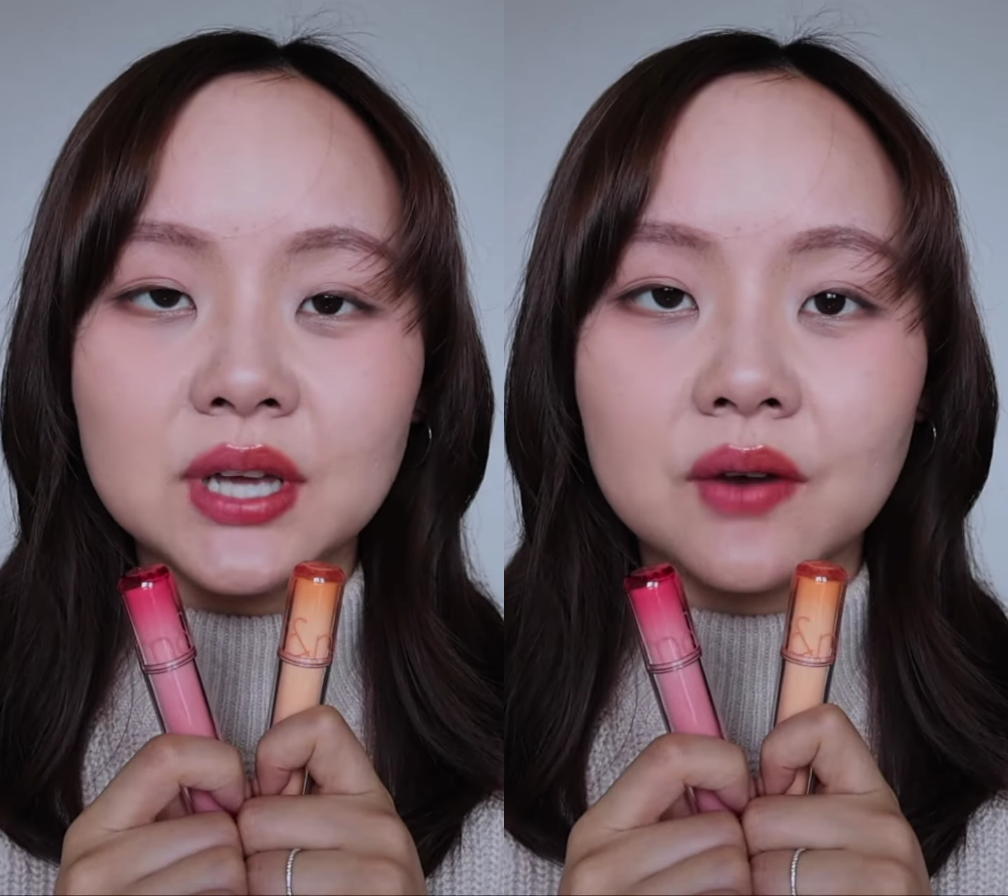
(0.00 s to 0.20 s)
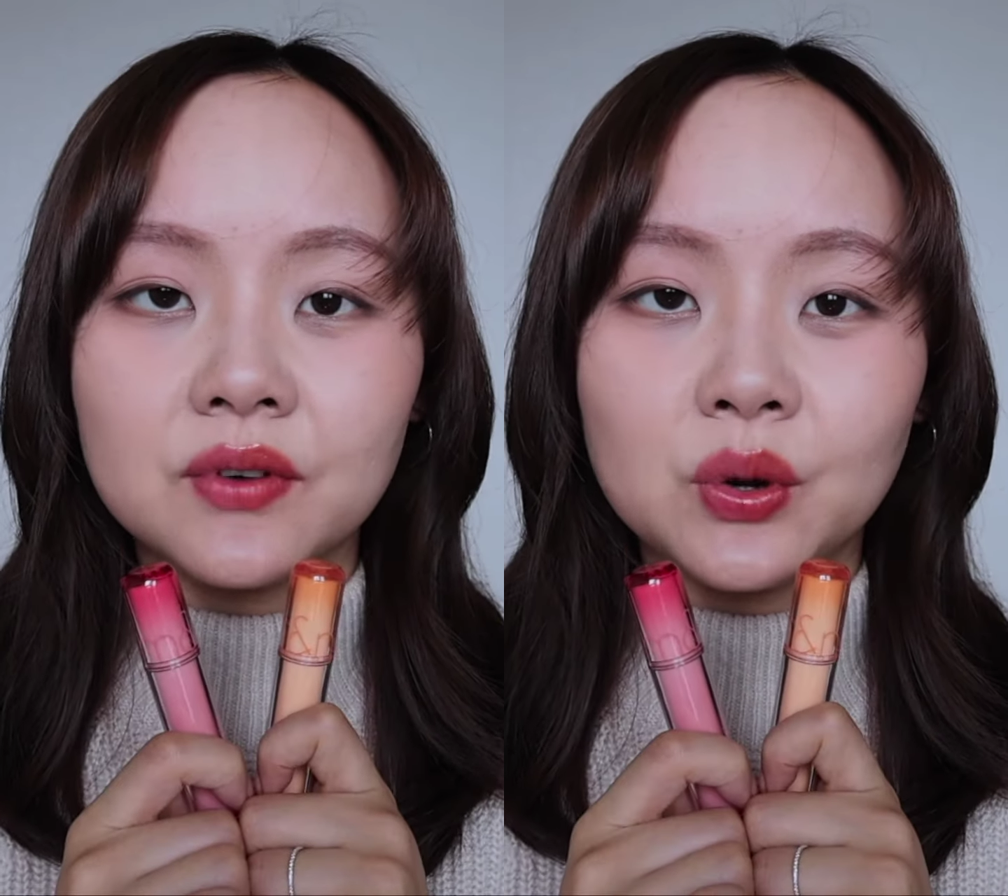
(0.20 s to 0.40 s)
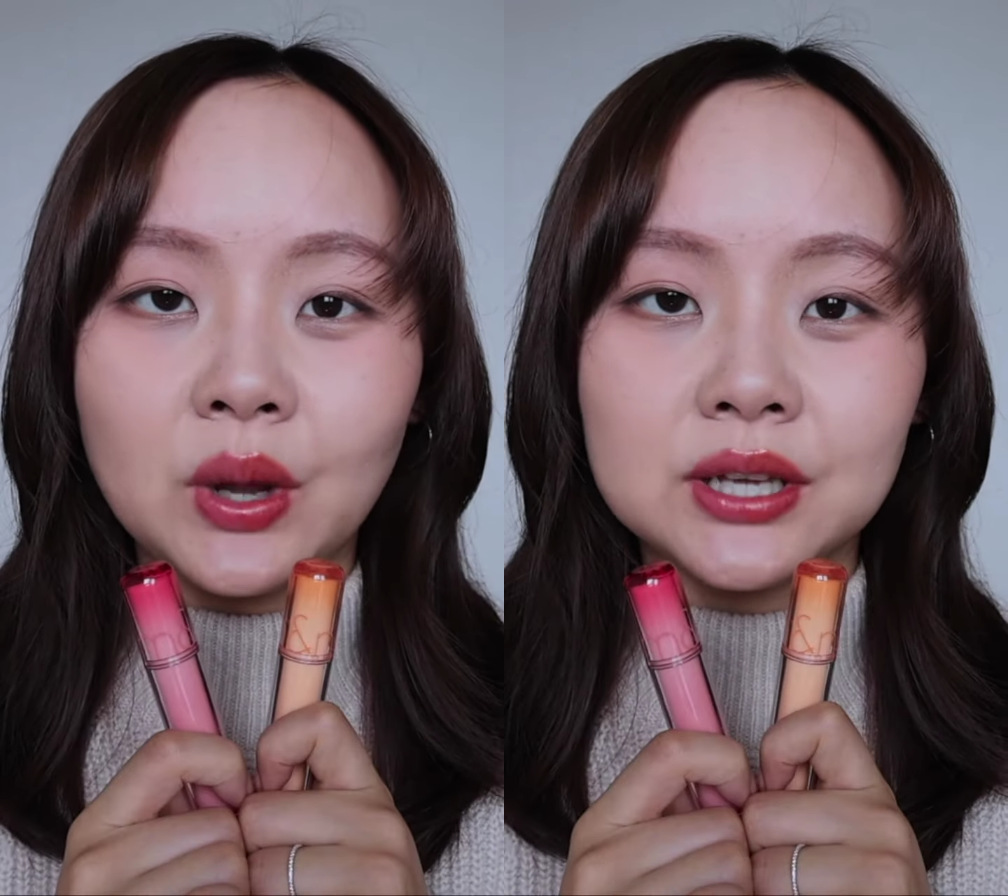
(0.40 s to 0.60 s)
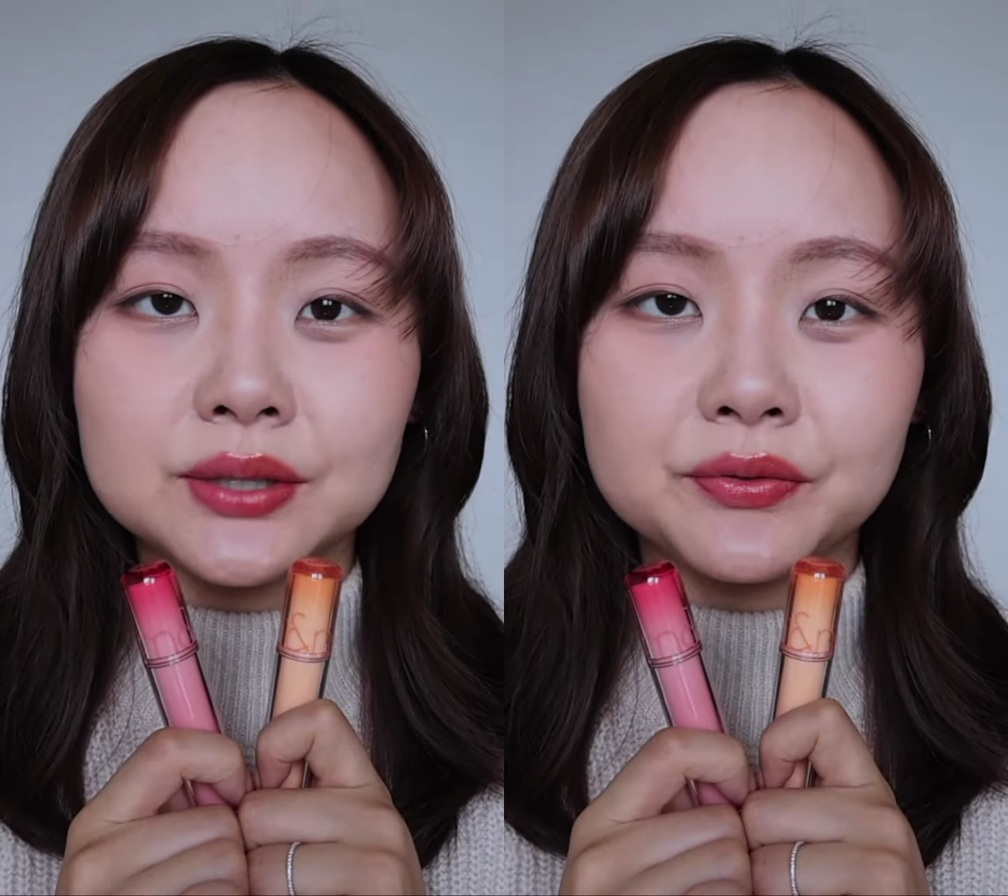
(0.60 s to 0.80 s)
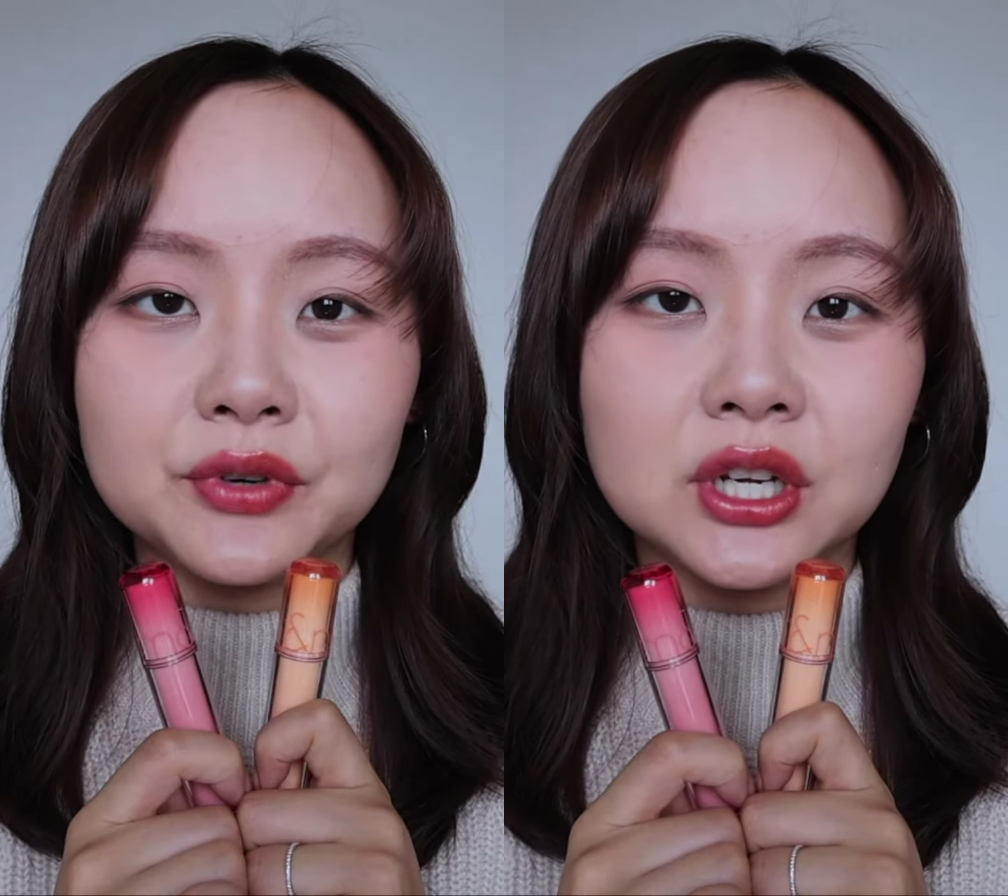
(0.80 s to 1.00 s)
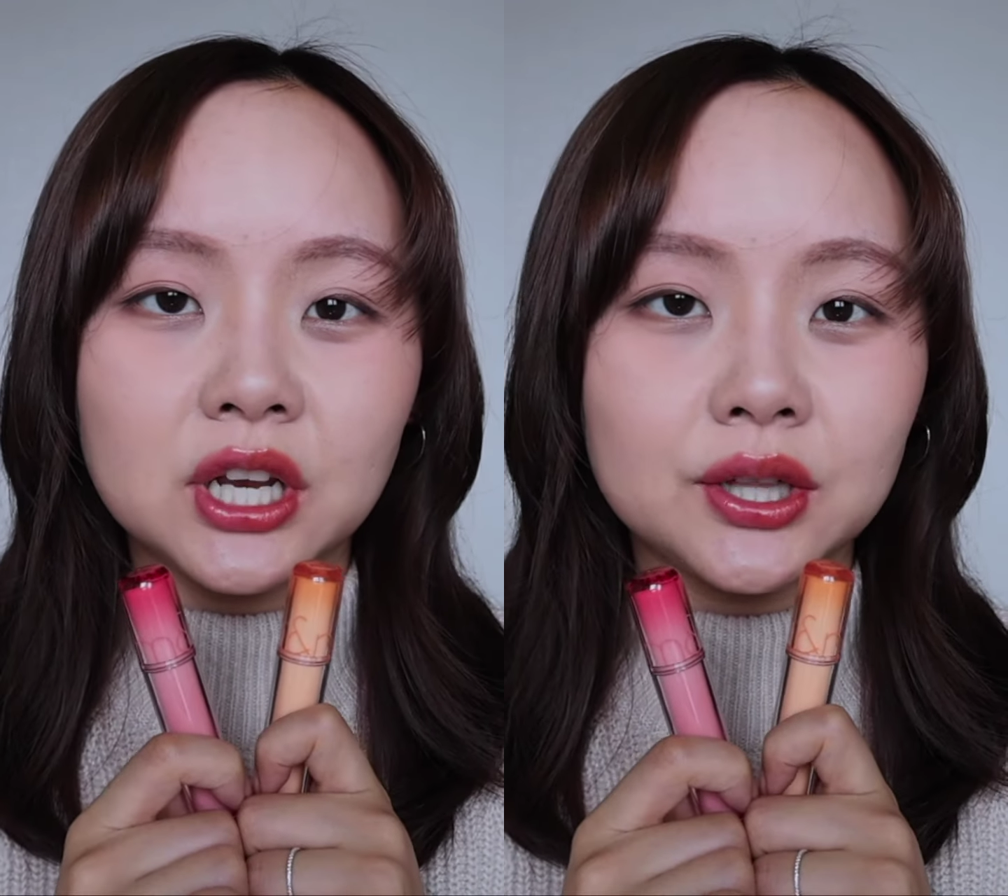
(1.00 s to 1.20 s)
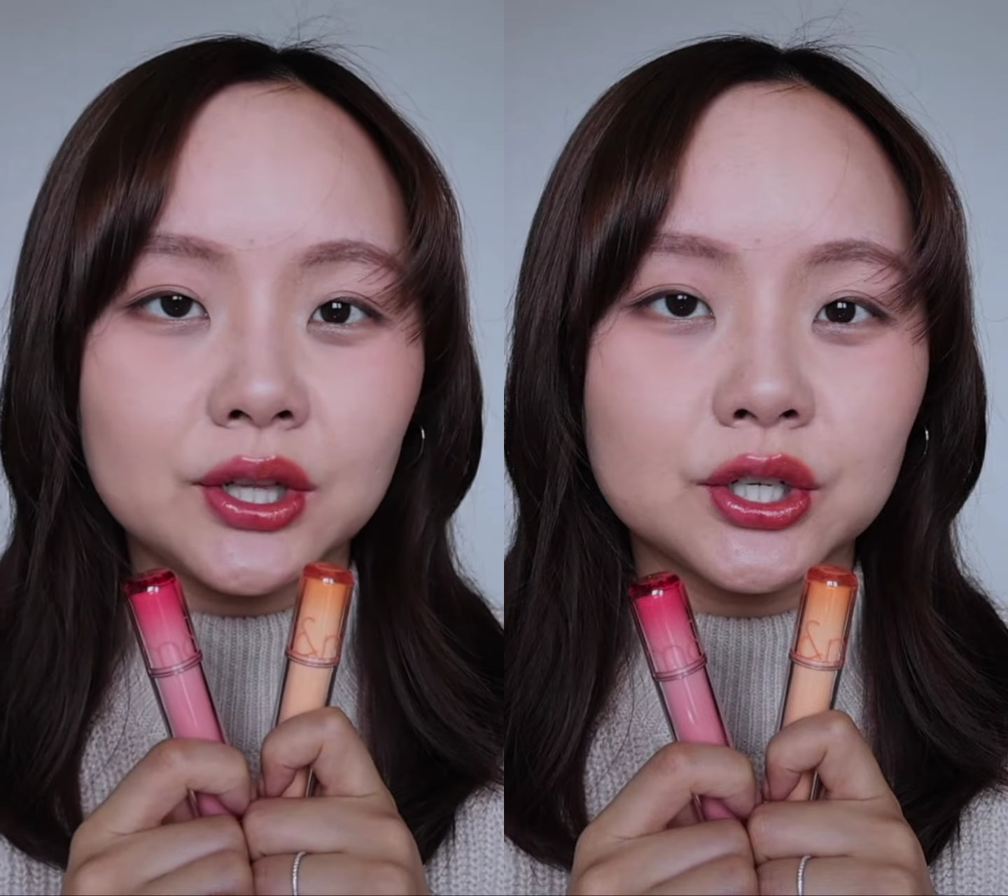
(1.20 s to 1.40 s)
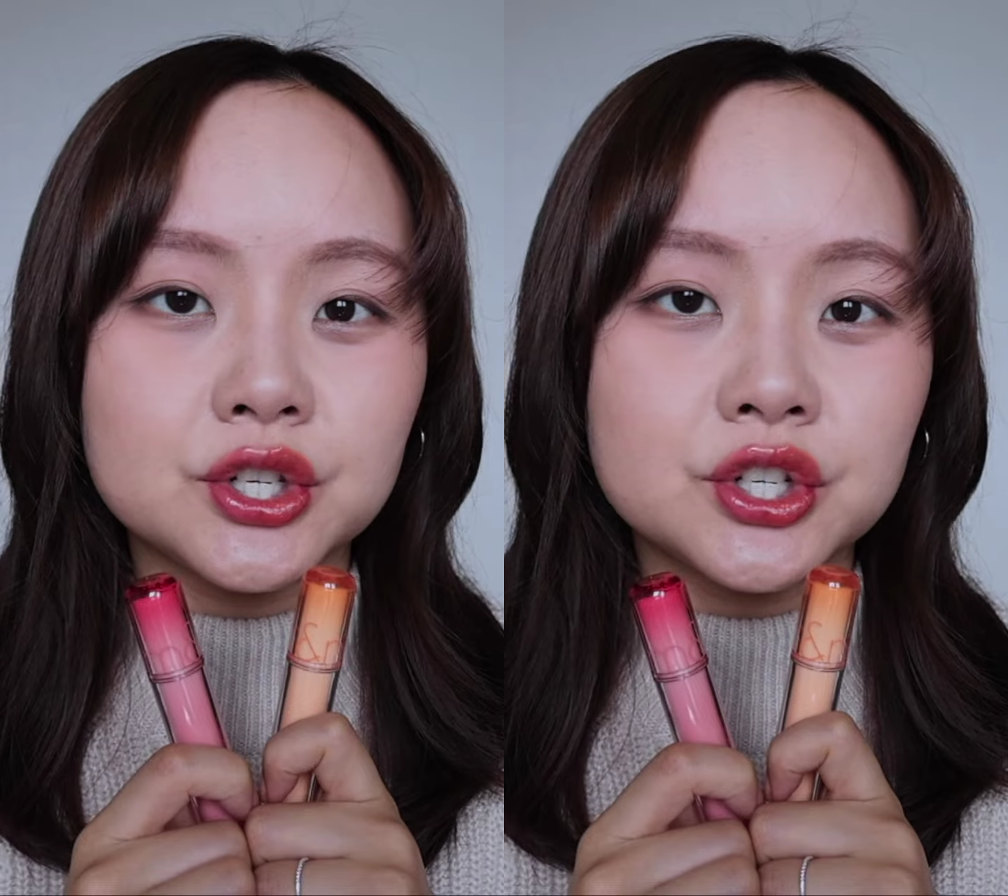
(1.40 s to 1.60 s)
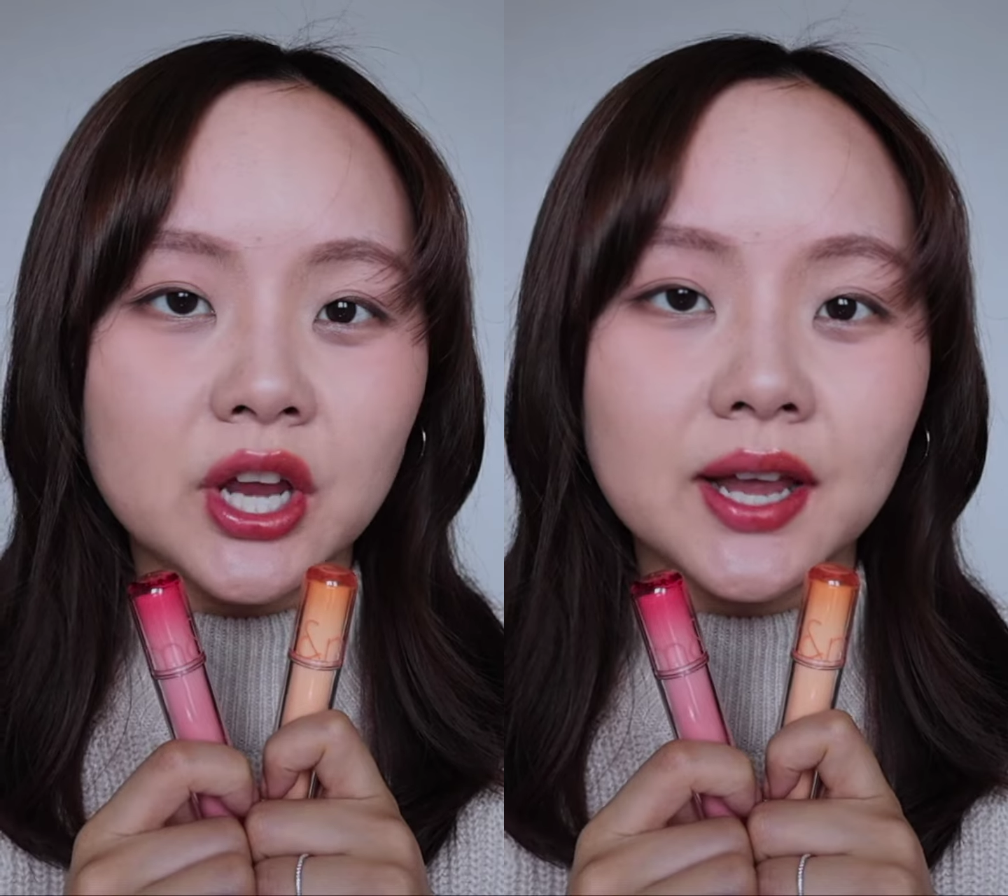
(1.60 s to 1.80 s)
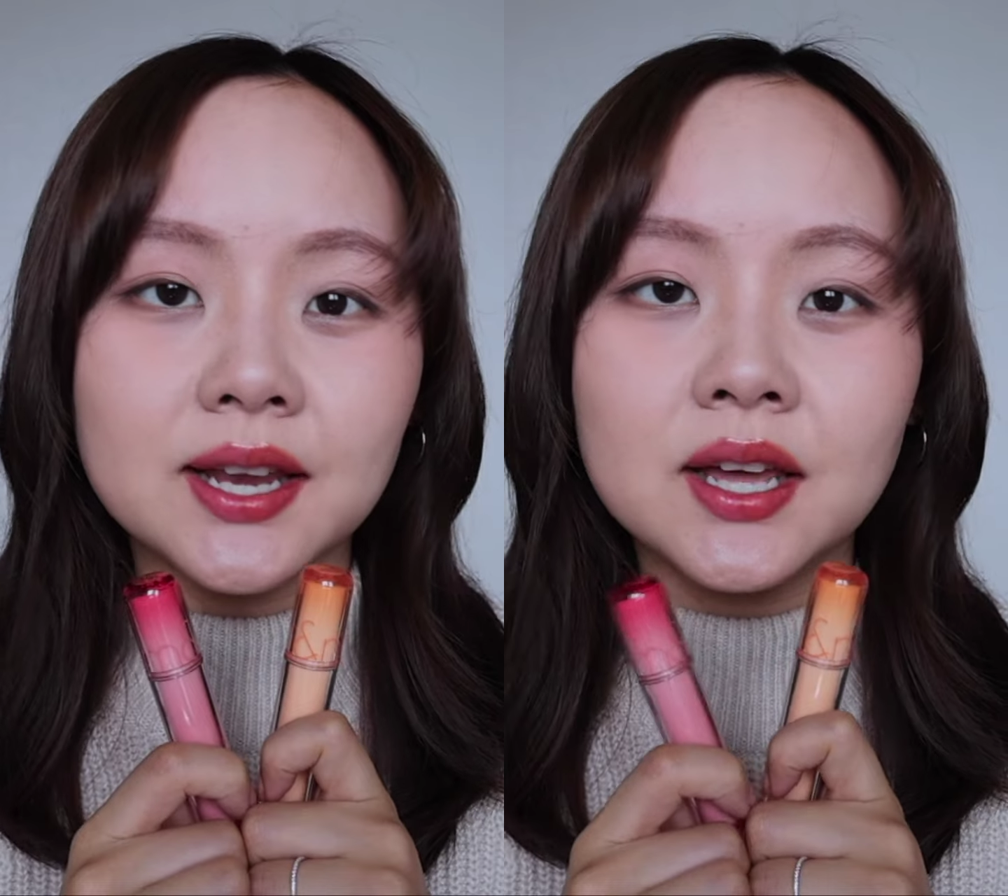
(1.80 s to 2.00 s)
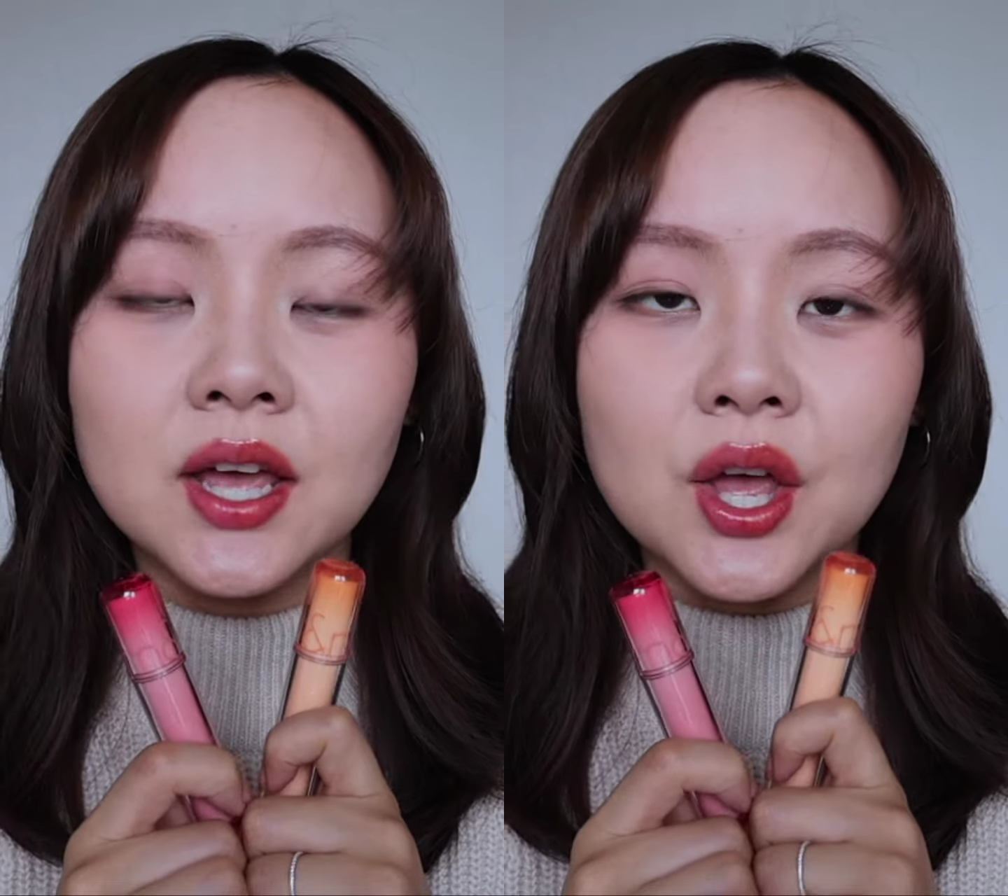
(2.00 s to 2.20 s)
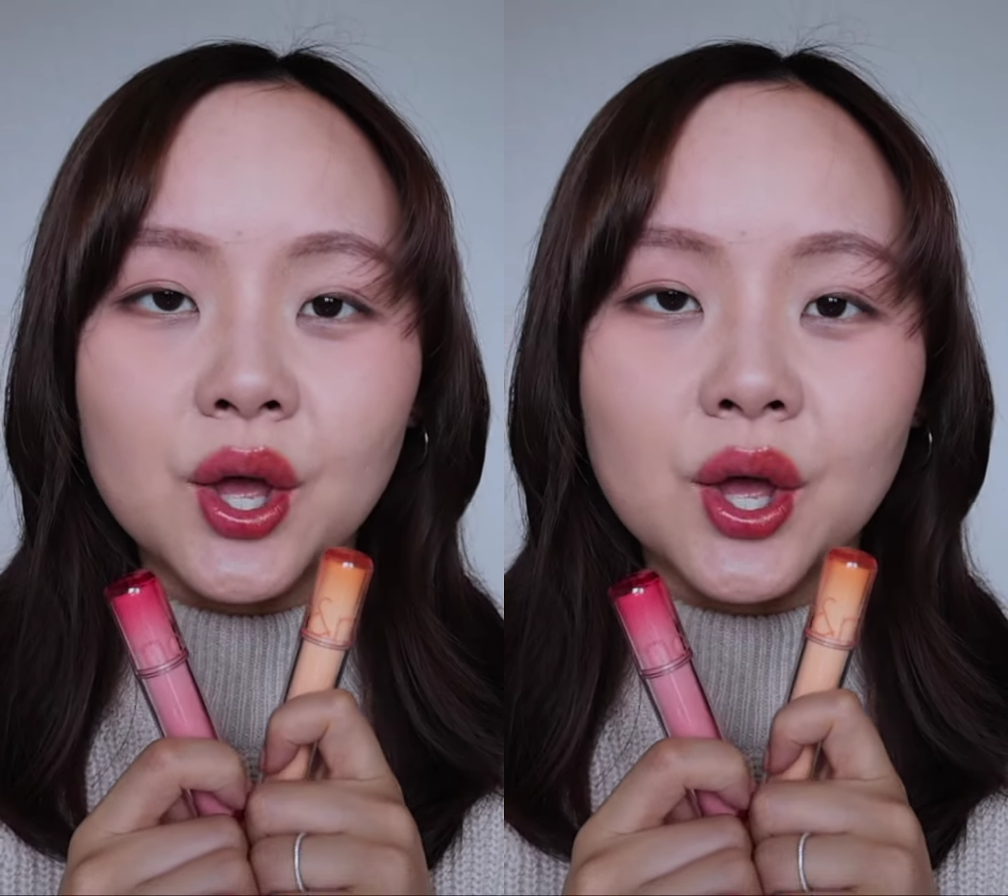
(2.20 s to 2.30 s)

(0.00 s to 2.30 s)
however quite different in their shade.